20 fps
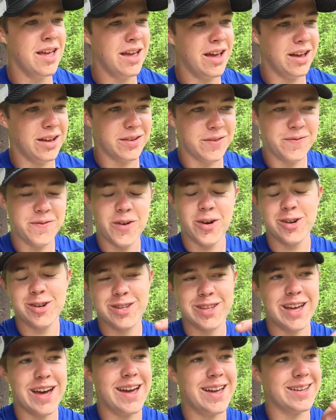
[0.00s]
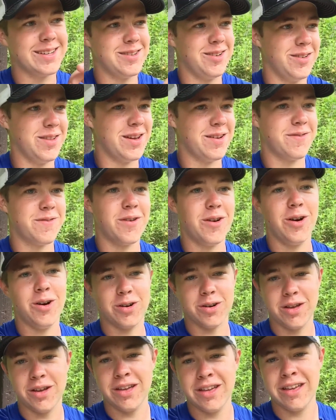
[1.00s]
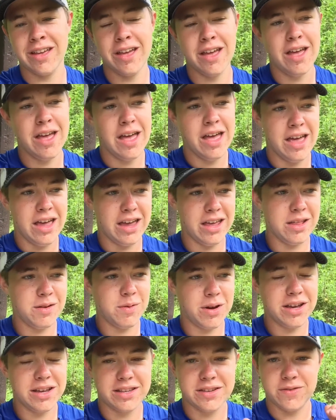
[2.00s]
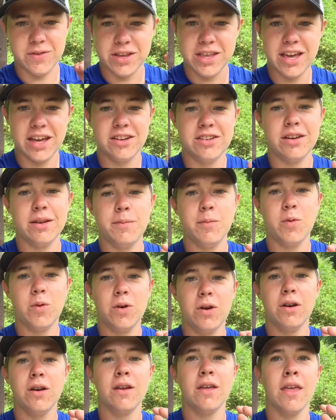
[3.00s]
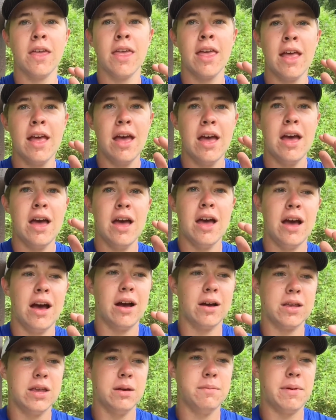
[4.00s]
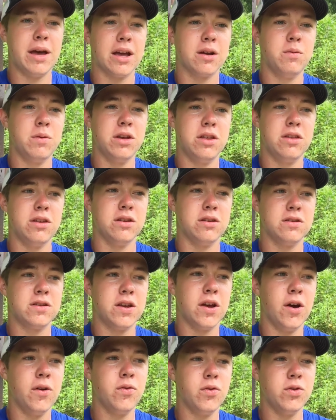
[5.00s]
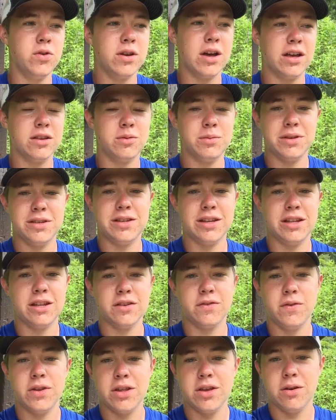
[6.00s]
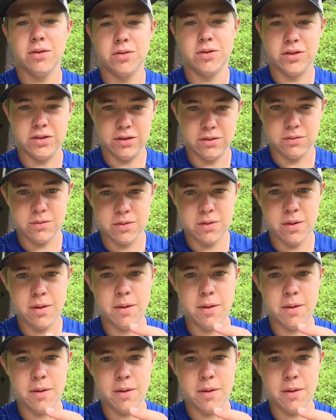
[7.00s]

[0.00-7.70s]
That was first cast on that frog. Anyways, if we catch any more, I'll get back with you, and hopefully you guys will be seeing this video soon.